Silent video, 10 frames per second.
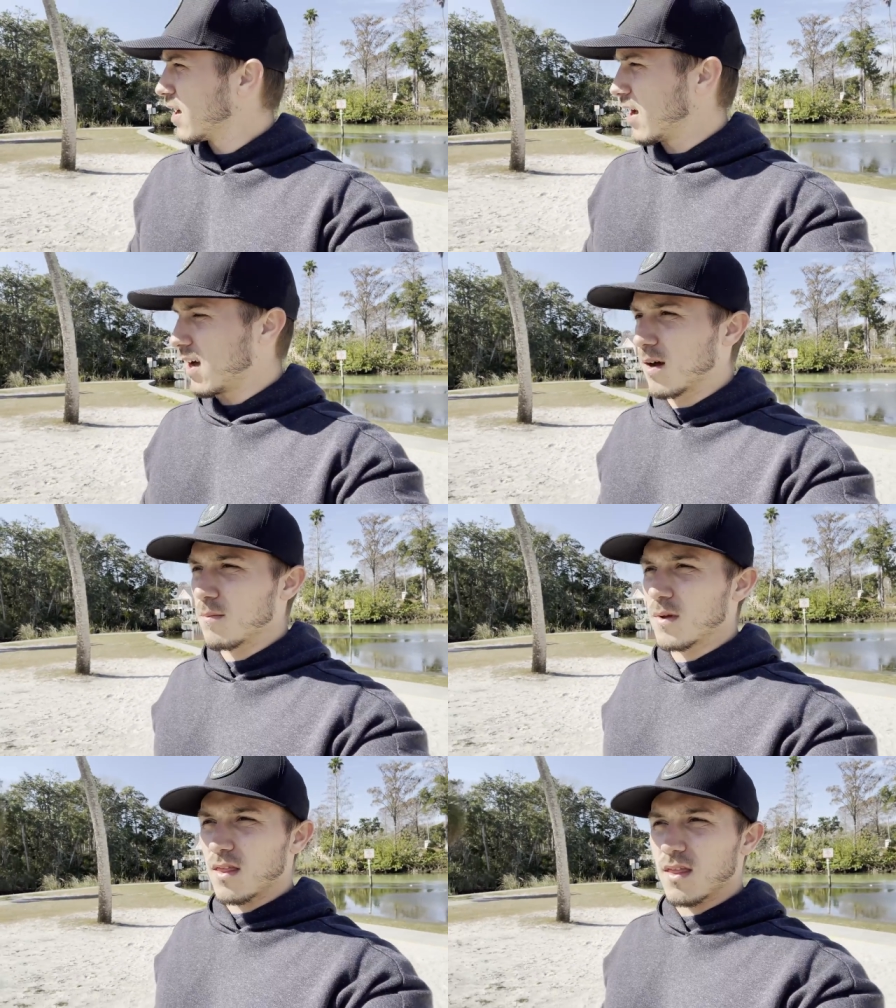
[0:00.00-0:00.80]

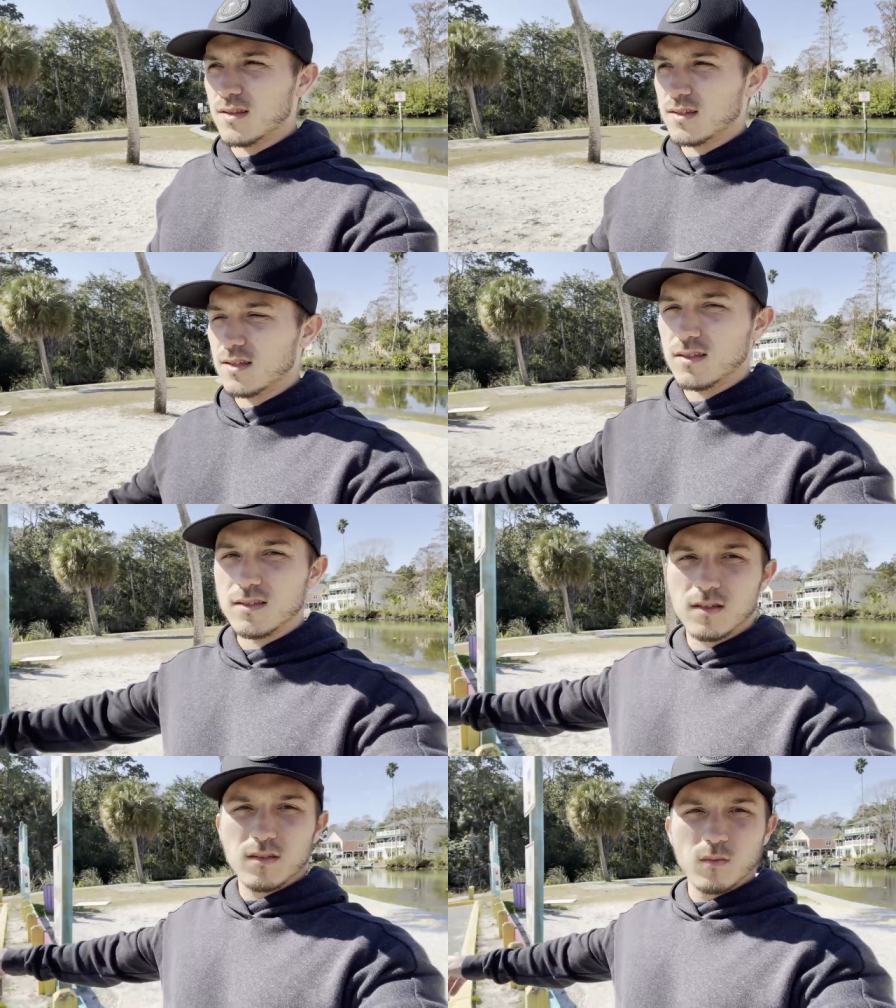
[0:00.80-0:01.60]
Um, this
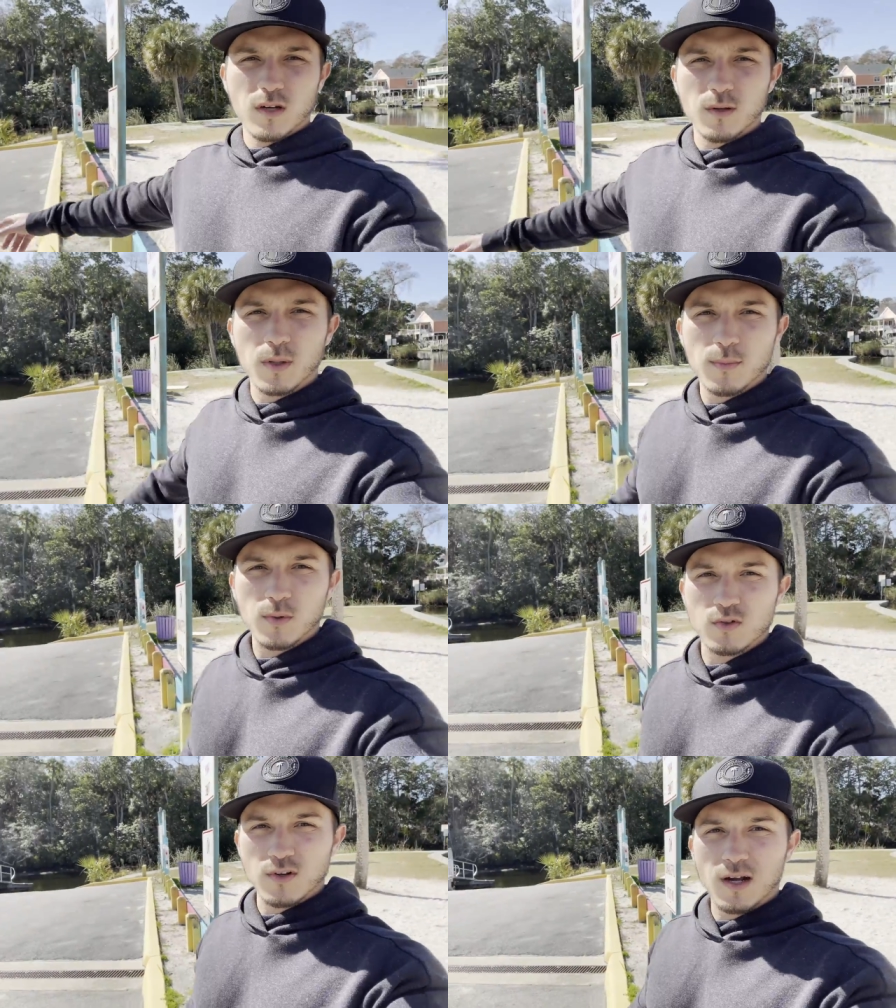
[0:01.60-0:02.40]
is where
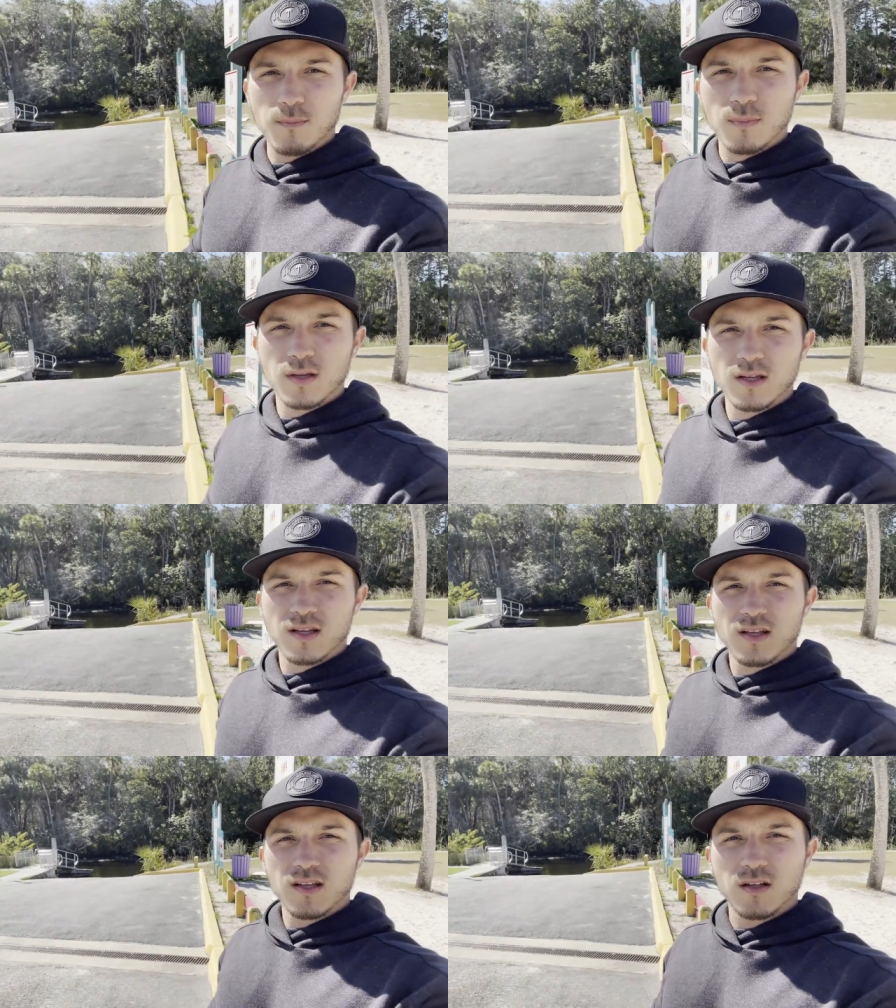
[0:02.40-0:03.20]
people drop,
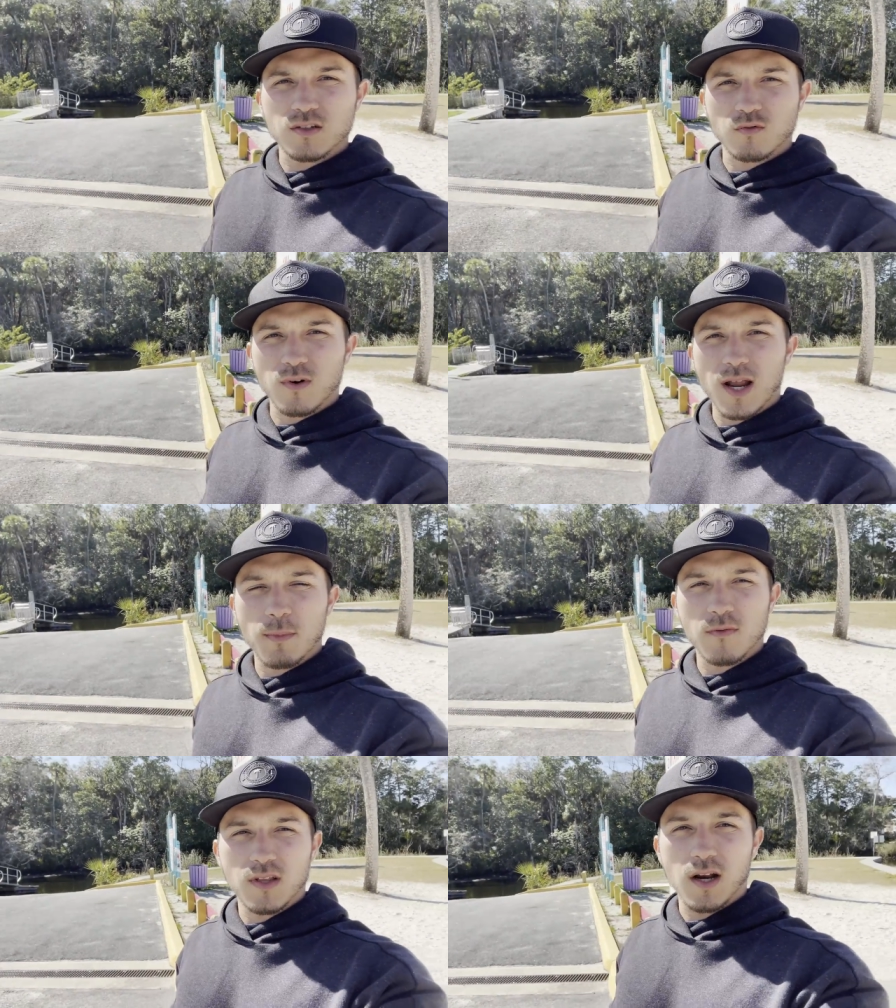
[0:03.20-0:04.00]
there's a ramp
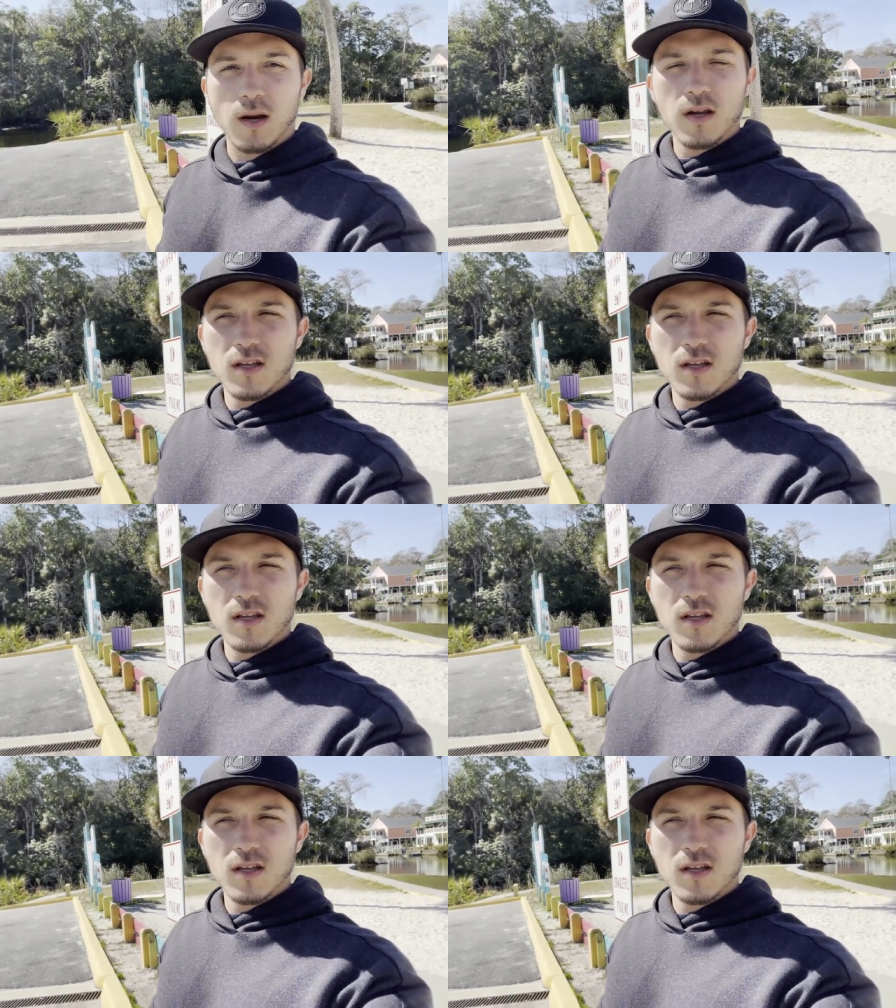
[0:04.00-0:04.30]
over there.